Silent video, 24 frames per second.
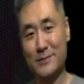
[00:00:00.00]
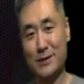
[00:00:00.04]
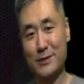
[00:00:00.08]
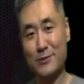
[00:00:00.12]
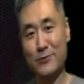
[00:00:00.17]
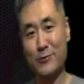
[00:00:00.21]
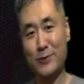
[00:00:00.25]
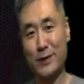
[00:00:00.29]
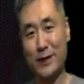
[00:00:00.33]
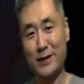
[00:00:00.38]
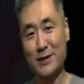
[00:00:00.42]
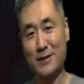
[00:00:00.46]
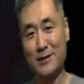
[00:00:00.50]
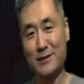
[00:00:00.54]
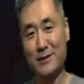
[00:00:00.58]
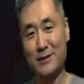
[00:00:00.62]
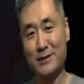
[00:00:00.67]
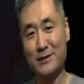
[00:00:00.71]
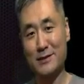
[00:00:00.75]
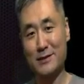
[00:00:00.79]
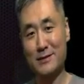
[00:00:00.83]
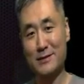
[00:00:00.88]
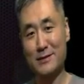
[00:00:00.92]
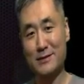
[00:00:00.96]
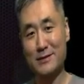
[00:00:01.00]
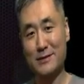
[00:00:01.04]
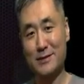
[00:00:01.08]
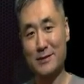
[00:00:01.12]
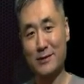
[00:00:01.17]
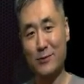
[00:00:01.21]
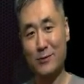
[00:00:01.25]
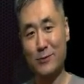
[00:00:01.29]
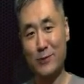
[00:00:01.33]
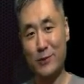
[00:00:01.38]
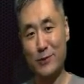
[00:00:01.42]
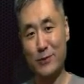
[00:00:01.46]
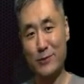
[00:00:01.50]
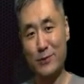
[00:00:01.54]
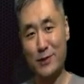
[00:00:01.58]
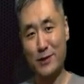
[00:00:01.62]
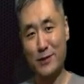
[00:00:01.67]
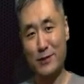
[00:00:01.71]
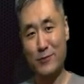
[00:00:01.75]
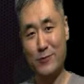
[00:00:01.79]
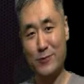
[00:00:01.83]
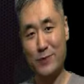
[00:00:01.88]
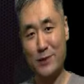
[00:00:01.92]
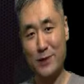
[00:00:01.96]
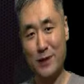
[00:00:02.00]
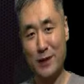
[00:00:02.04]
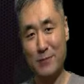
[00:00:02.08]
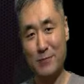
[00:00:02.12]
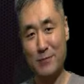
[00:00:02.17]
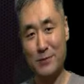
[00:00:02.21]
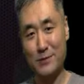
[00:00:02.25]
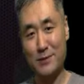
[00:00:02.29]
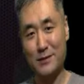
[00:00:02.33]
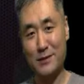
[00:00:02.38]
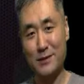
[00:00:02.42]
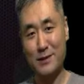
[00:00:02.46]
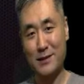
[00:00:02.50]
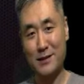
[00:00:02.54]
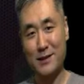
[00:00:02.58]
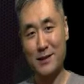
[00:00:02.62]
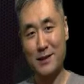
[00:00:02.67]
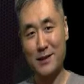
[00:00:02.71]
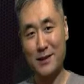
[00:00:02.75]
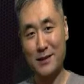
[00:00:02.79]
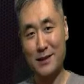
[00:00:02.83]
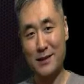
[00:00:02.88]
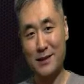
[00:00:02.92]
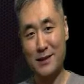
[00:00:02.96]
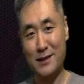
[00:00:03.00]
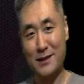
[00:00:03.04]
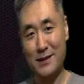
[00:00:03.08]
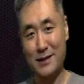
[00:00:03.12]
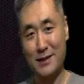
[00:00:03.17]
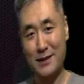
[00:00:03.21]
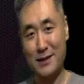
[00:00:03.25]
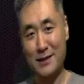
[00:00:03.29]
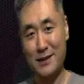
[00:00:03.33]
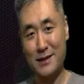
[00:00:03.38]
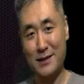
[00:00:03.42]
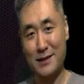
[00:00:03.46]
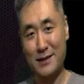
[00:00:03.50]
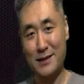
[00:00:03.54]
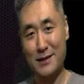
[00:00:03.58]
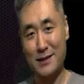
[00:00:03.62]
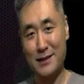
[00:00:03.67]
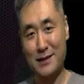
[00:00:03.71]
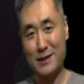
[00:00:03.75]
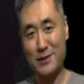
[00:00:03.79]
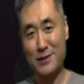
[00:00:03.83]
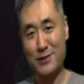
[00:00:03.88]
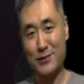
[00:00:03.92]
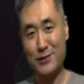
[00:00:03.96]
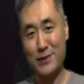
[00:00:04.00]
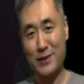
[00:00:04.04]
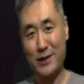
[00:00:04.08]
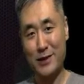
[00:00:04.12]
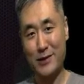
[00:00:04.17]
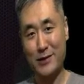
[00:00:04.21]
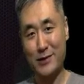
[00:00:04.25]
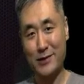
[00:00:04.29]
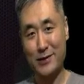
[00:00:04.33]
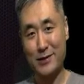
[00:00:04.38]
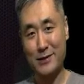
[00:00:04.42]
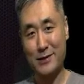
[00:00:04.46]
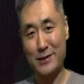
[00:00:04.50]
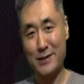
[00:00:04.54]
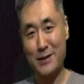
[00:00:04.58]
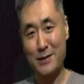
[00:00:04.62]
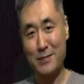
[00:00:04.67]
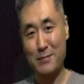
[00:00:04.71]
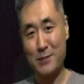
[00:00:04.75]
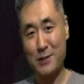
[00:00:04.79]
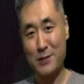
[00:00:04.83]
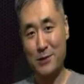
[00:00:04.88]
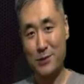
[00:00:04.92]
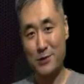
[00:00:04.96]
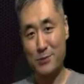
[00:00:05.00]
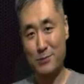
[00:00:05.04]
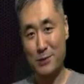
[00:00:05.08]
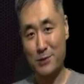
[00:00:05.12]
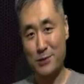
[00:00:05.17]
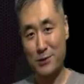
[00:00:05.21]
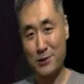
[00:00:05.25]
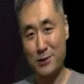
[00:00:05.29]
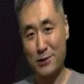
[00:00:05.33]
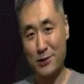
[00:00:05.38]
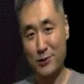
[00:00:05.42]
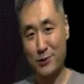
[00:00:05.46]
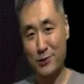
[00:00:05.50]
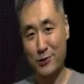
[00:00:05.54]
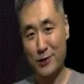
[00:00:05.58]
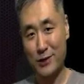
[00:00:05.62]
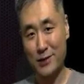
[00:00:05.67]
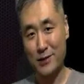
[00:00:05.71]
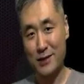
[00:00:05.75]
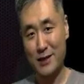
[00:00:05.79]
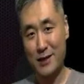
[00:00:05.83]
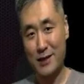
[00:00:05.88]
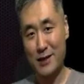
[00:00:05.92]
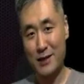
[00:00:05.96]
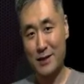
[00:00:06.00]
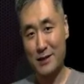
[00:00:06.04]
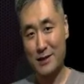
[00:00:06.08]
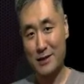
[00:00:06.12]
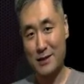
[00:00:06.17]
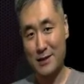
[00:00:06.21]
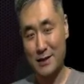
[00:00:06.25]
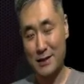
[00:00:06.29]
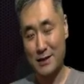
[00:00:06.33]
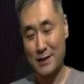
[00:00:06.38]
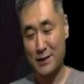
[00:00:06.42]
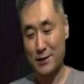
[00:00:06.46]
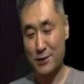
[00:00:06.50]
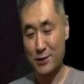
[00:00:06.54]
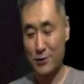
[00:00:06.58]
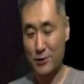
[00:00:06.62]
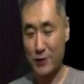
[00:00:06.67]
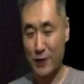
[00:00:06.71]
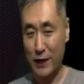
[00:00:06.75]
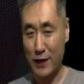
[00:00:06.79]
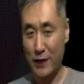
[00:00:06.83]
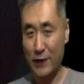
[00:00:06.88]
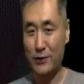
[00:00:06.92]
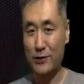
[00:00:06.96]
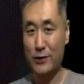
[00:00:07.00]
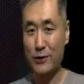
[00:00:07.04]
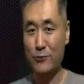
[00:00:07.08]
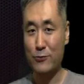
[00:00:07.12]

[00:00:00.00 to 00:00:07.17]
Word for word: raise? What do you think will happen in this injured area. Because muscle contract, this injured area